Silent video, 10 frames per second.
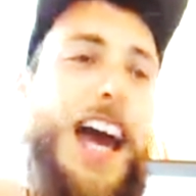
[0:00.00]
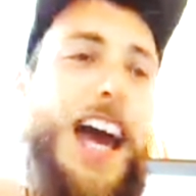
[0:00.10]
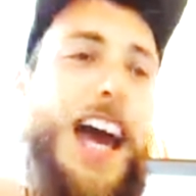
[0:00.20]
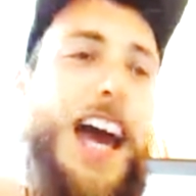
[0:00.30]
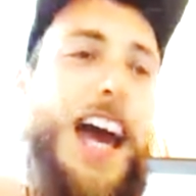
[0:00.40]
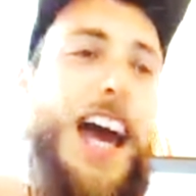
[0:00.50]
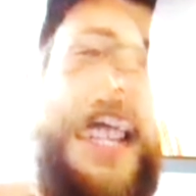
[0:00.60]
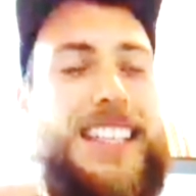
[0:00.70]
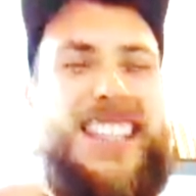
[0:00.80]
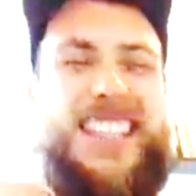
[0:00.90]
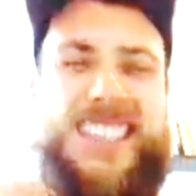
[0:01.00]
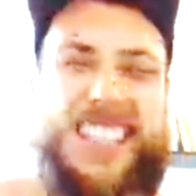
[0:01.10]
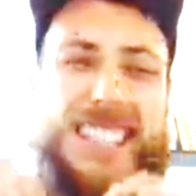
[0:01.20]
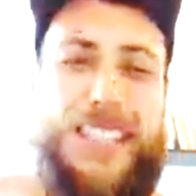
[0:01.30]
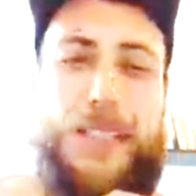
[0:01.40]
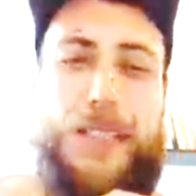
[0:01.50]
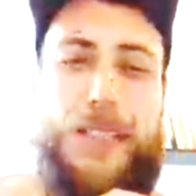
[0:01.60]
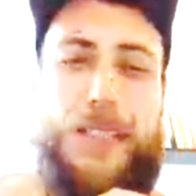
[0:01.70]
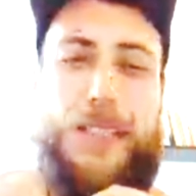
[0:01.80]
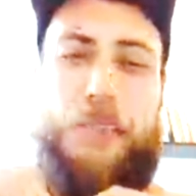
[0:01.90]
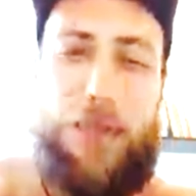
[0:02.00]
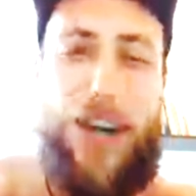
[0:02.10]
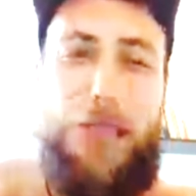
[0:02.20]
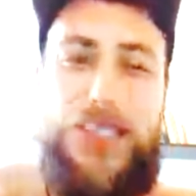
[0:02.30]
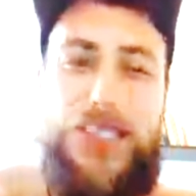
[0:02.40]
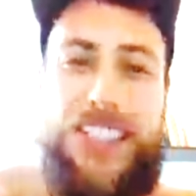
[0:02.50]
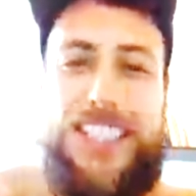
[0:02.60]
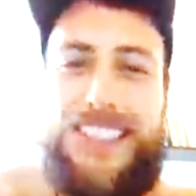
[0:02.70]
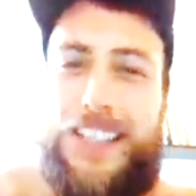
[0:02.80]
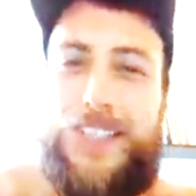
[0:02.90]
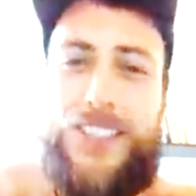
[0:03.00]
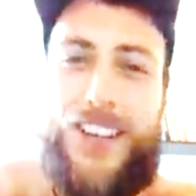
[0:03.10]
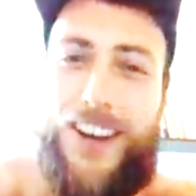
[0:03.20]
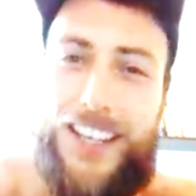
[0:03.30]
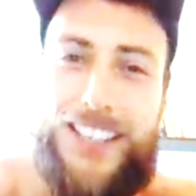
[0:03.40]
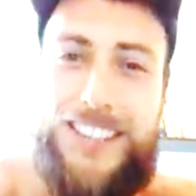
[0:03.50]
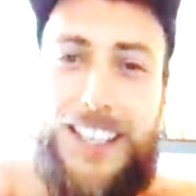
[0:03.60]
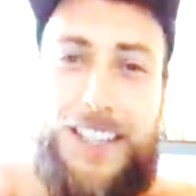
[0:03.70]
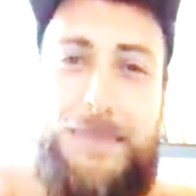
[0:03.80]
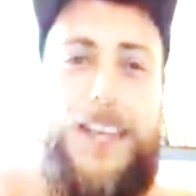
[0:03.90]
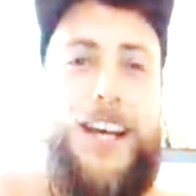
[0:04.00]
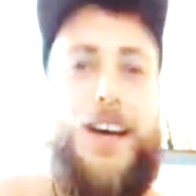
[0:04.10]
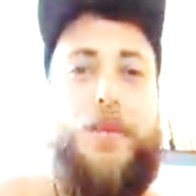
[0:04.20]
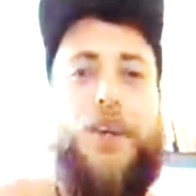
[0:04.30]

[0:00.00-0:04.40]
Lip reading: one to the end and it just doesn't pair properly and it sounds odd to them.